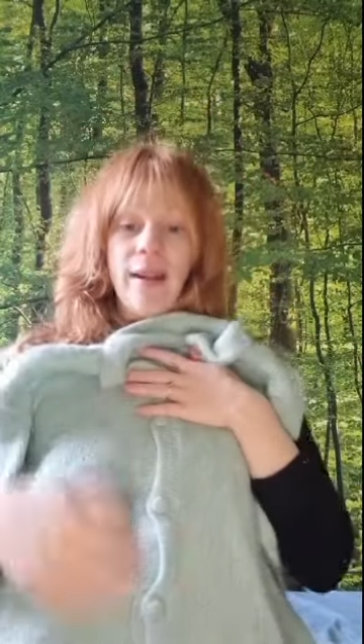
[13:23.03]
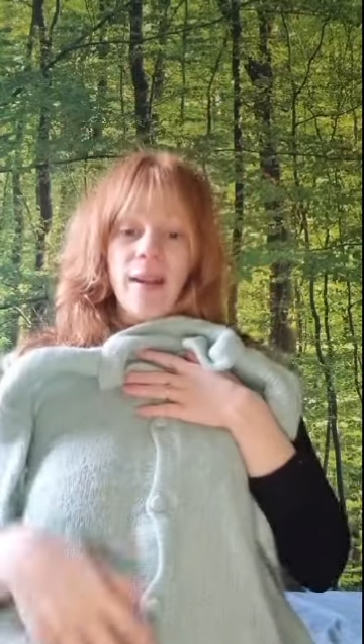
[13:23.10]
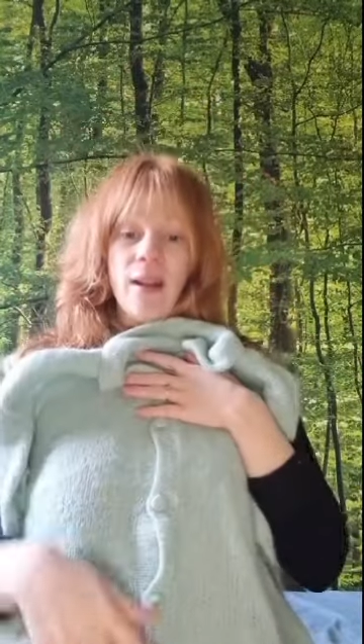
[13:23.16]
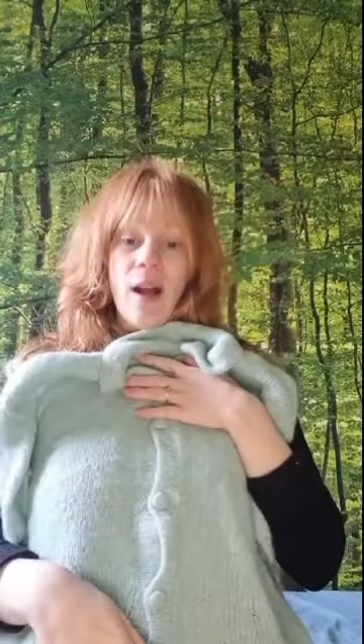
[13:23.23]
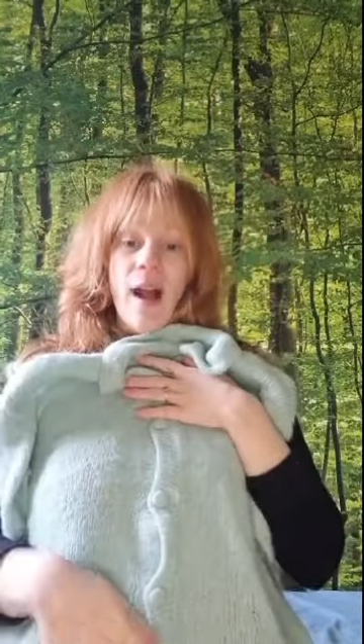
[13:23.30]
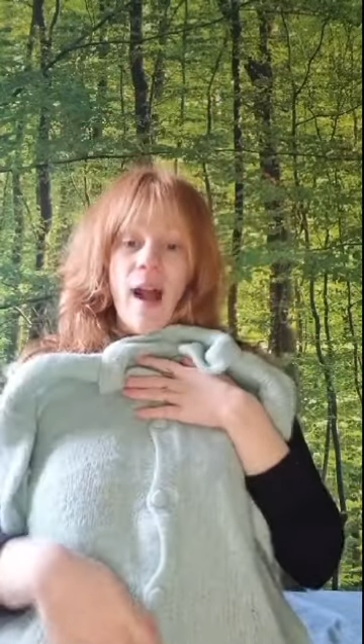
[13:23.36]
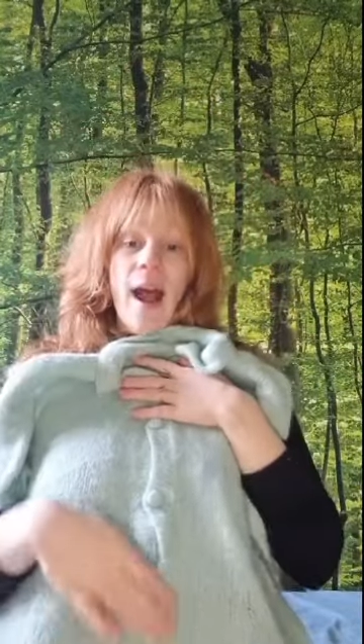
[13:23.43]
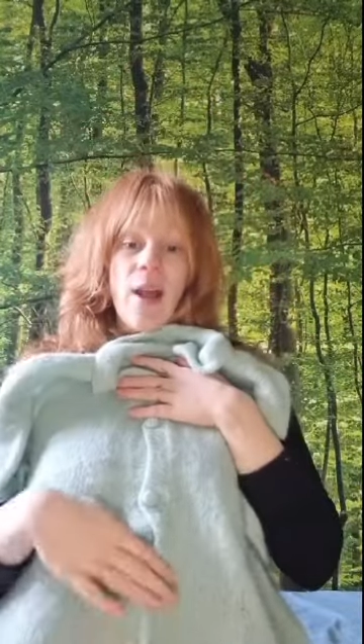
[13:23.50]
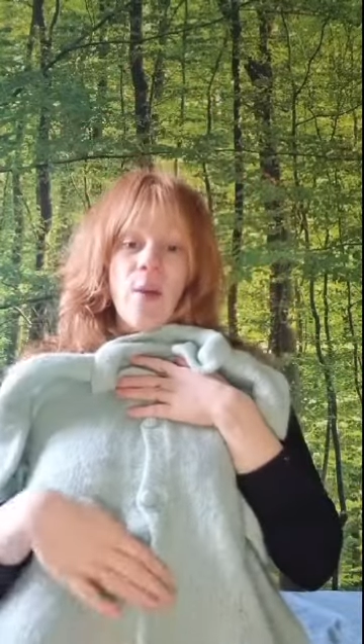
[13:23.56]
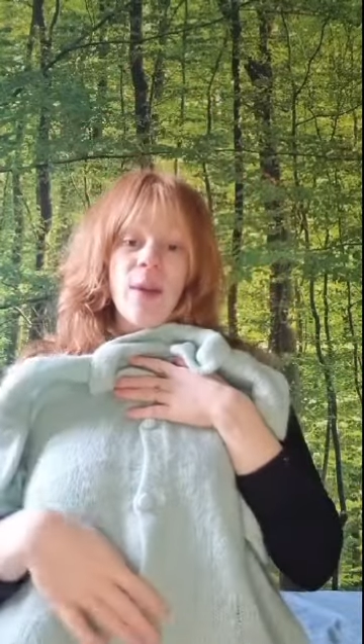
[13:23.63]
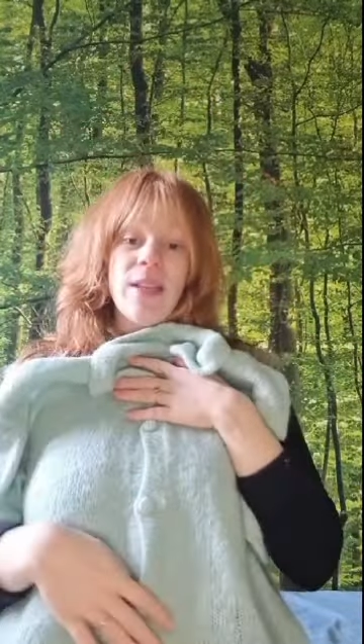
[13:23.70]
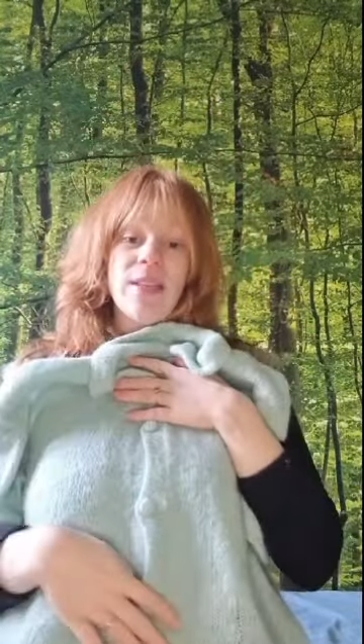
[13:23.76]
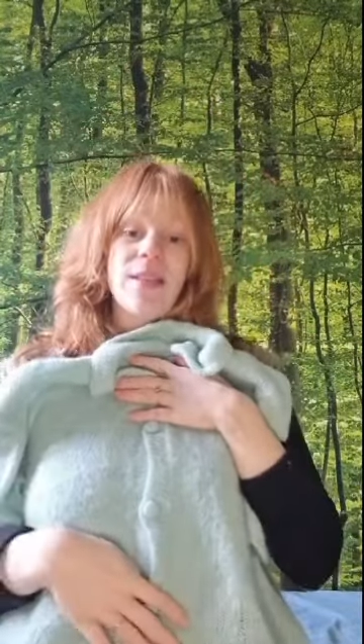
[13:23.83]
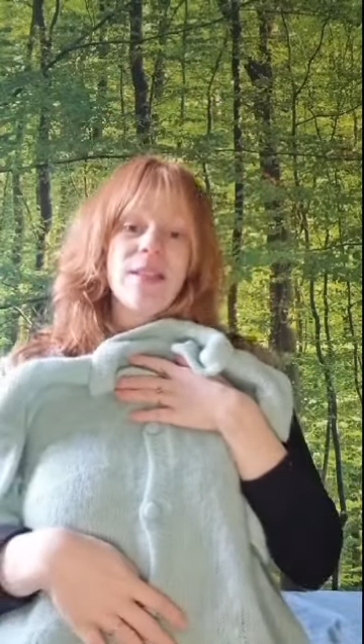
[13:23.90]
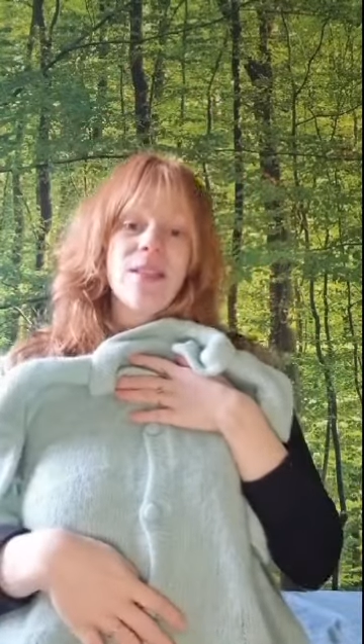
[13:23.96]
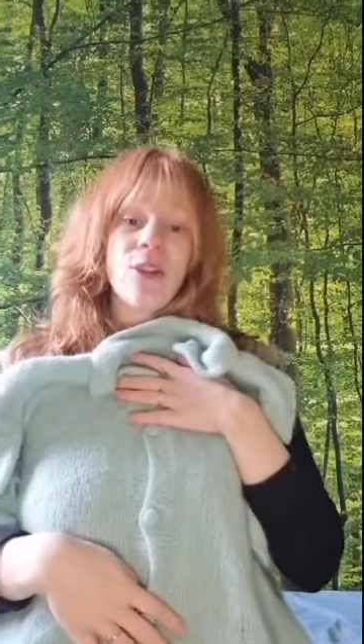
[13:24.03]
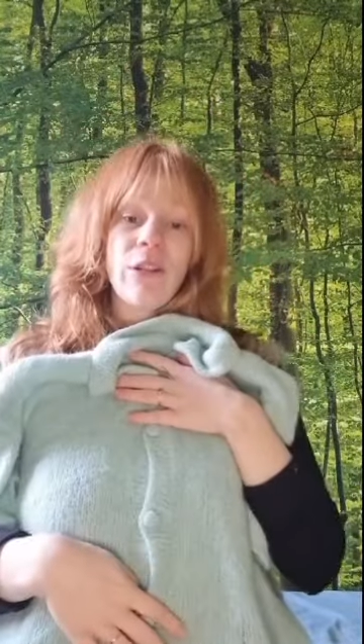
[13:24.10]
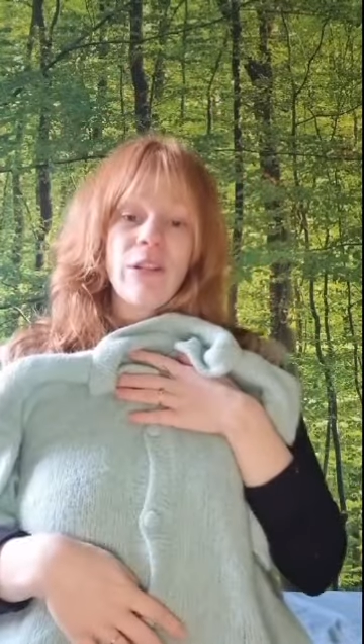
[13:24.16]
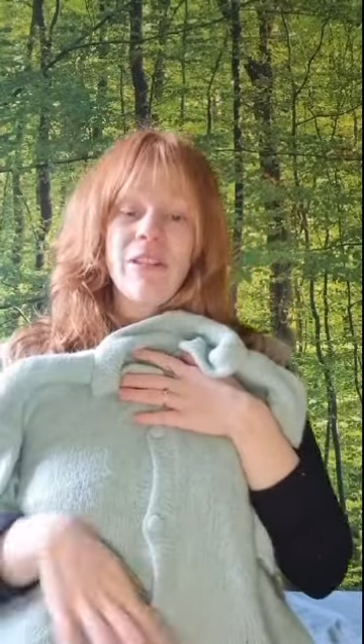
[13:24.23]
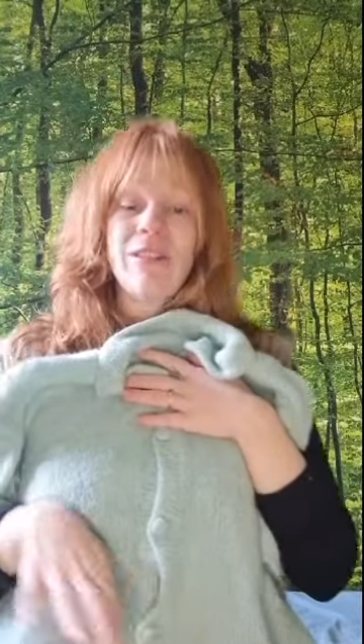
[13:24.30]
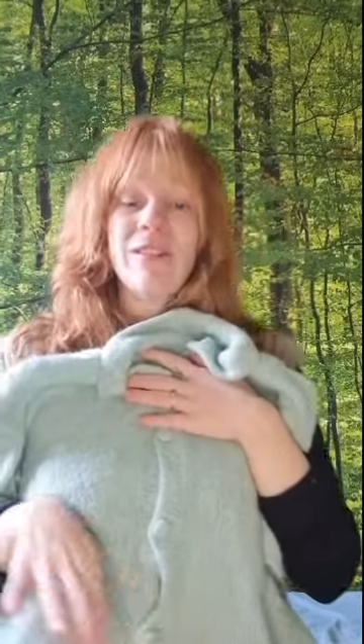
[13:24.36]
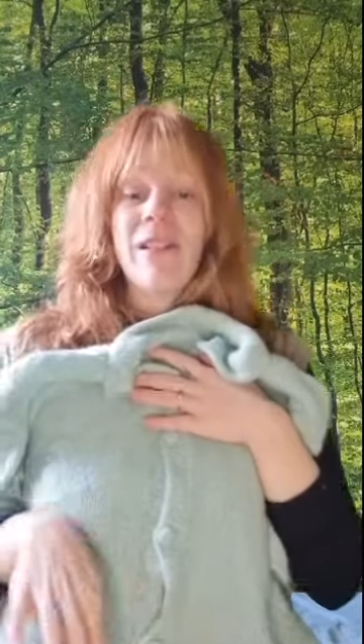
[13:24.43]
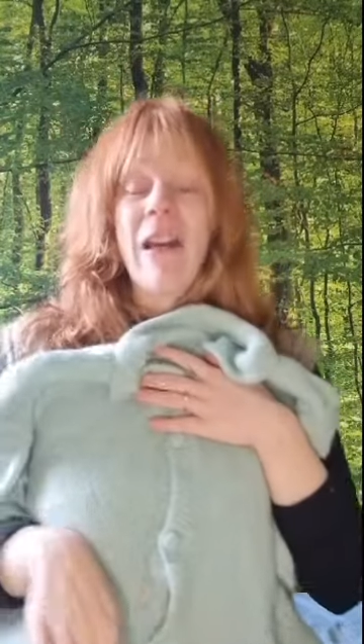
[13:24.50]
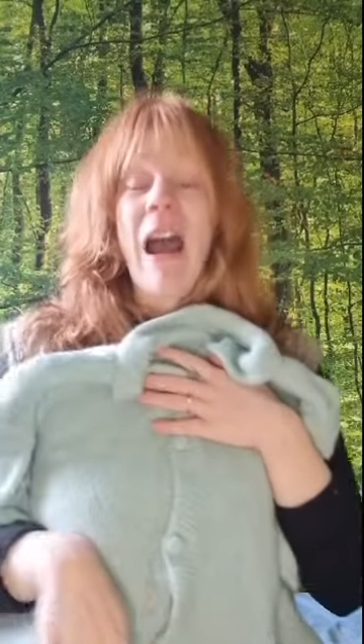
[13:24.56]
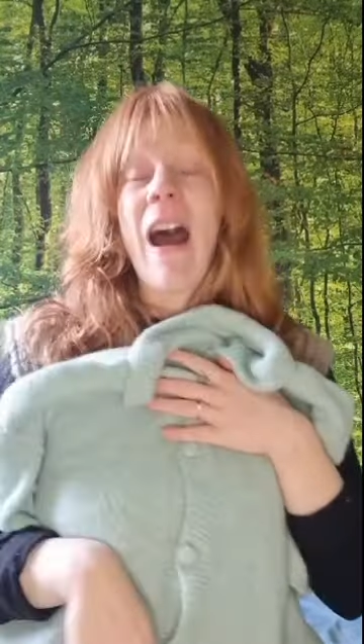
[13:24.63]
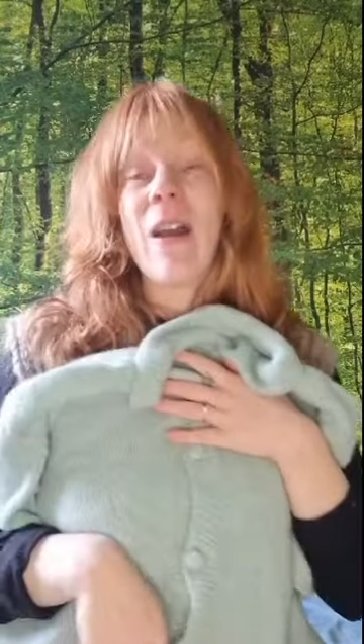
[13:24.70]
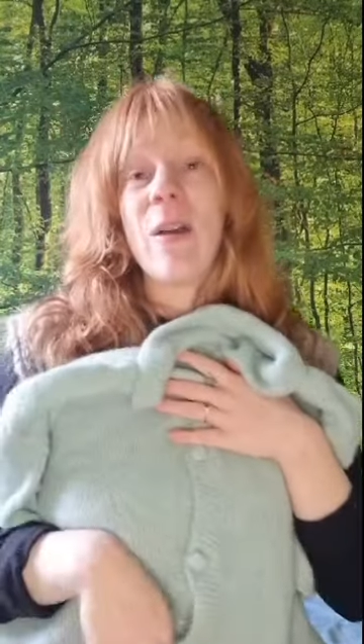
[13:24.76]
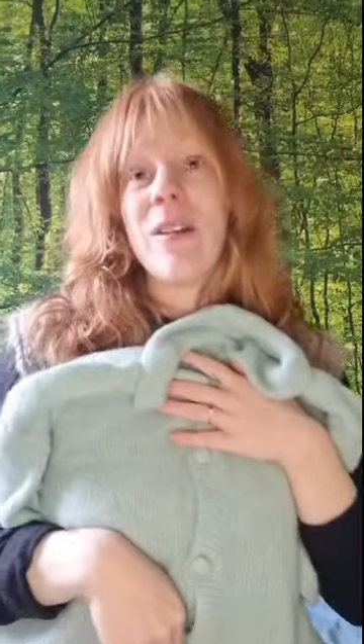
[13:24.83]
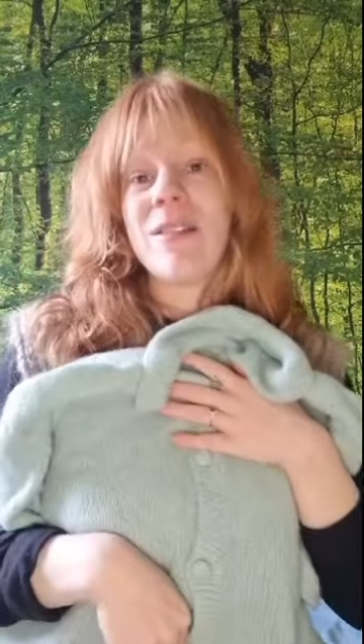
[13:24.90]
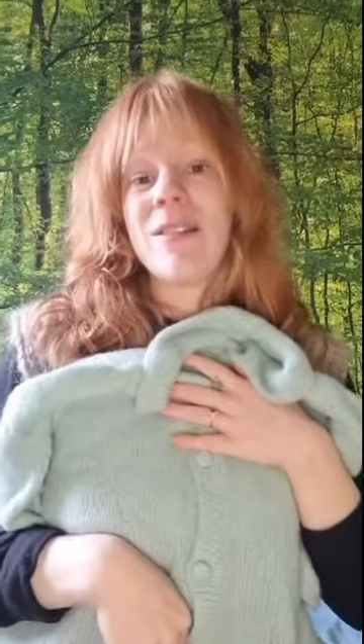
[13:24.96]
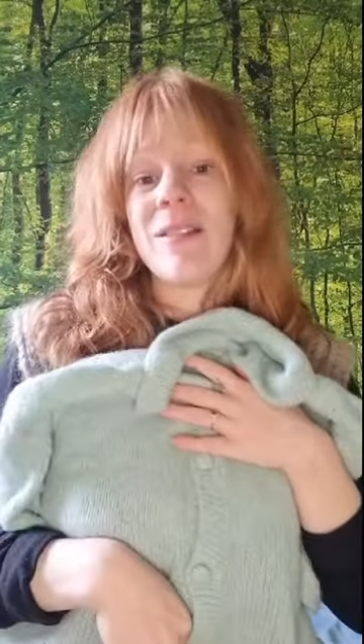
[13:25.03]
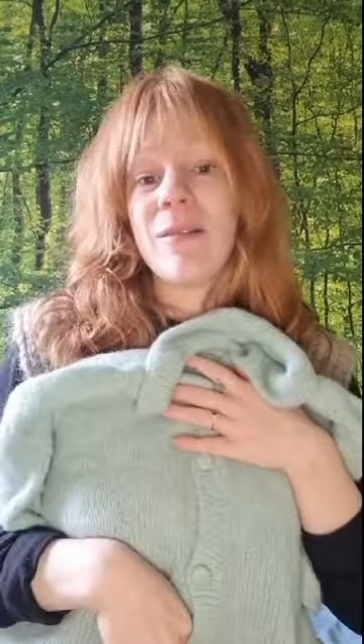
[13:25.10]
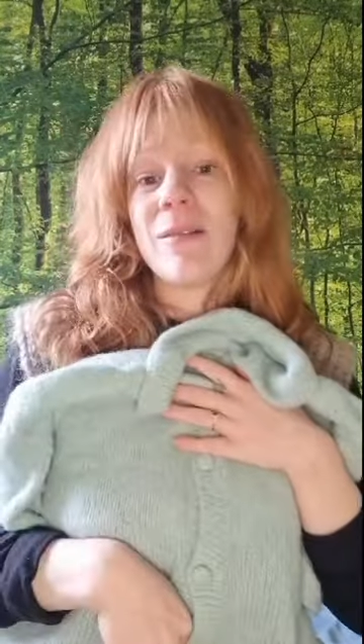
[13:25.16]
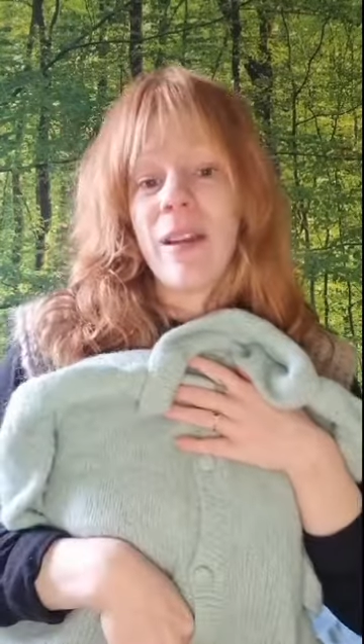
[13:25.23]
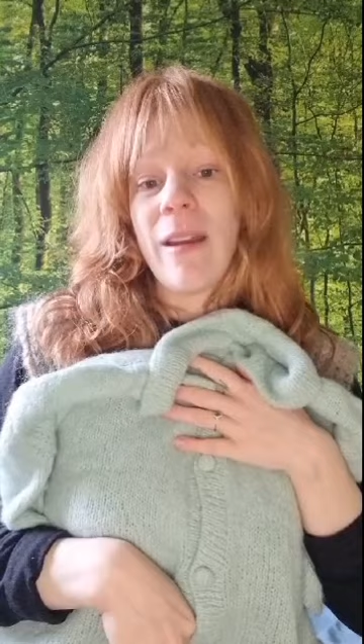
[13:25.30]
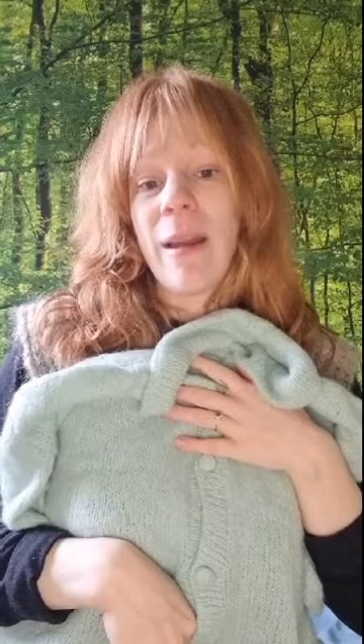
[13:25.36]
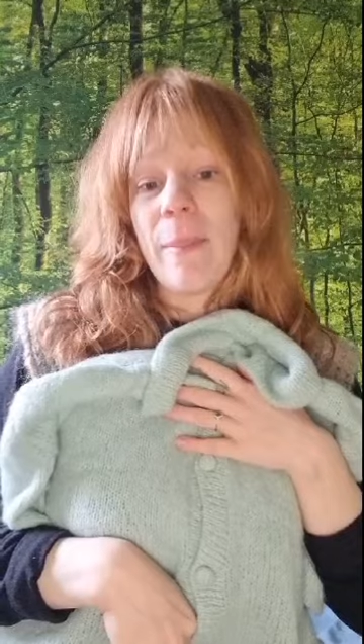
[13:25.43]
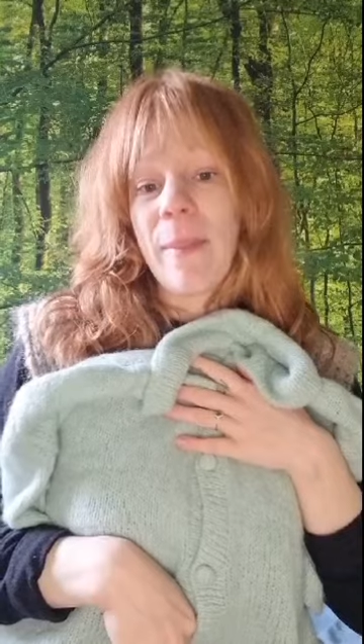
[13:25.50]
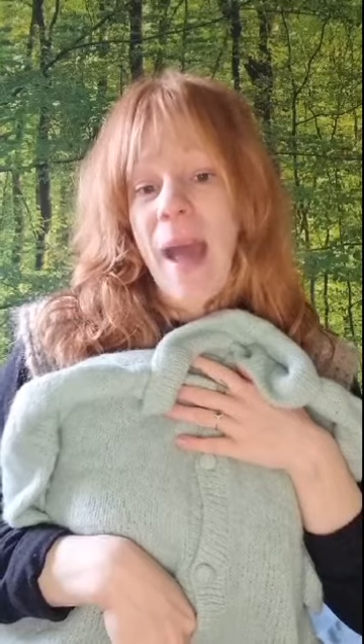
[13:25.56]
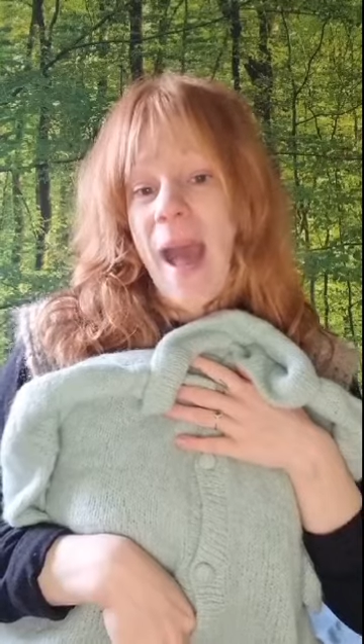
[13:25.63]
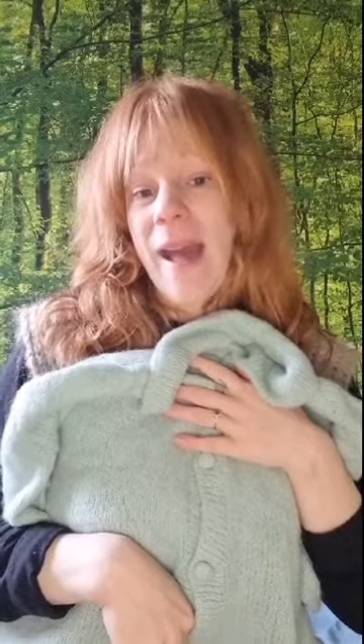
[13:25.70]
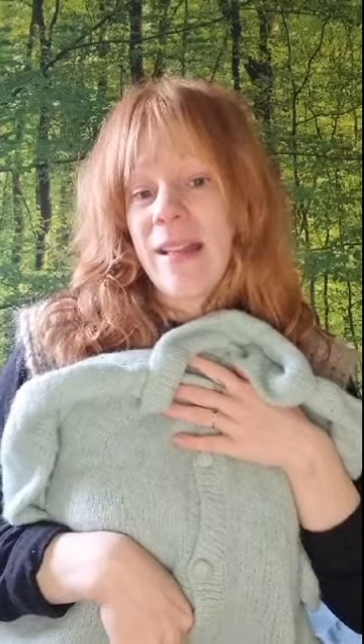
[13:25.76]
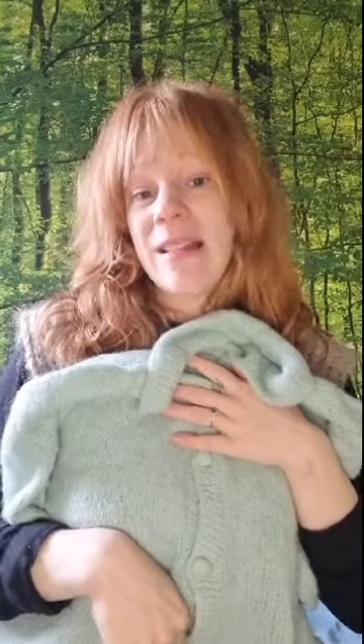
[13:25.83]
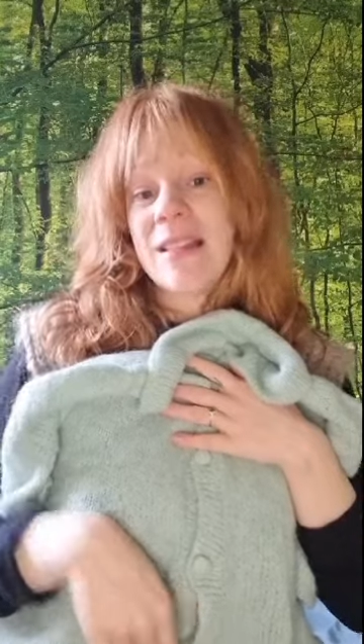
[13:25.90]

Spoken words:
have like a high-waisted skirt or high-waisted